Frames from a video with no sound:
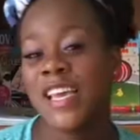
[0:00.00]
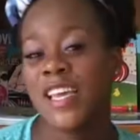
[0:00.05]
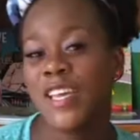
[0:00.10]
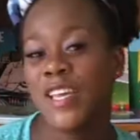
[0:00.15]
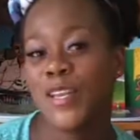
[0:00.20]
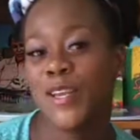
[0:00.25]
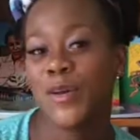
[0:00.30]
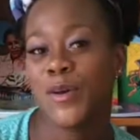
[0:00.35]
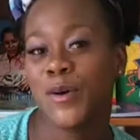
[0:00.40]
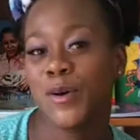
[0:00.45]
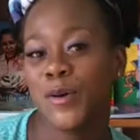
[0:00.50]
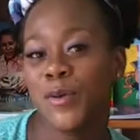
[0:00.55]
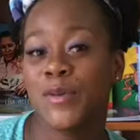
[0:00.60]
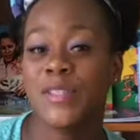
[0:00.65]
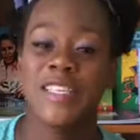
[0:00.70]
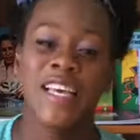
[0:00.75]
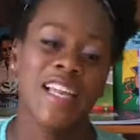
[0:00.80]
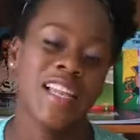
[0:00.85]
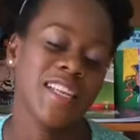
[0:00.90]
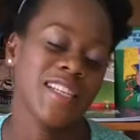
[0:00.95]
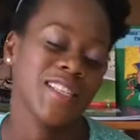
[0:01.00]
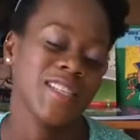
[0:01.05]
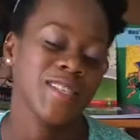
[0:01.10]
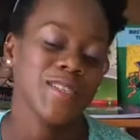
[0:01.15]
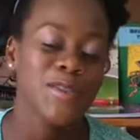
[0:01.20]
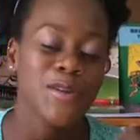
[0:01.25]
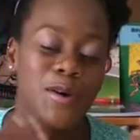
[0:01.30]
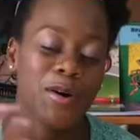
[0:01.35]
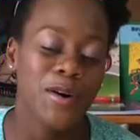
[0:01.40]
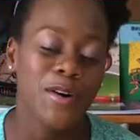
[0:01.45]
you know, telling
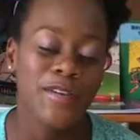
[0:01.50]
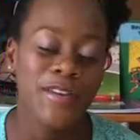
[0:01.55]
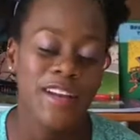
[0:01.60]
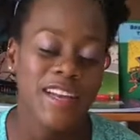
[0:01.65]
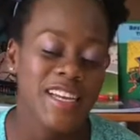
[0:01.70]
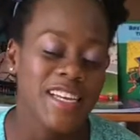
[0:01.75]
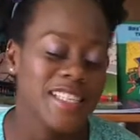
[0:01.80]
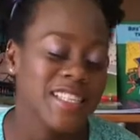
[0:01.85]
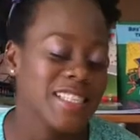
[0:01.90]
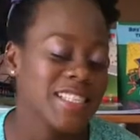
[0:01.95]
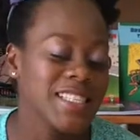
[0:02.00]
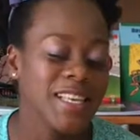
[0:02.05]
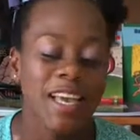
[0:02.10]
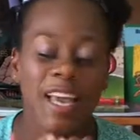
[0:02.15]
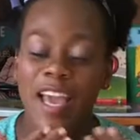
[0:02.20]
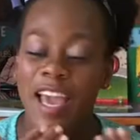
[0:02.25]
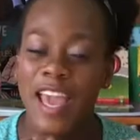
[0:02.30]
stories.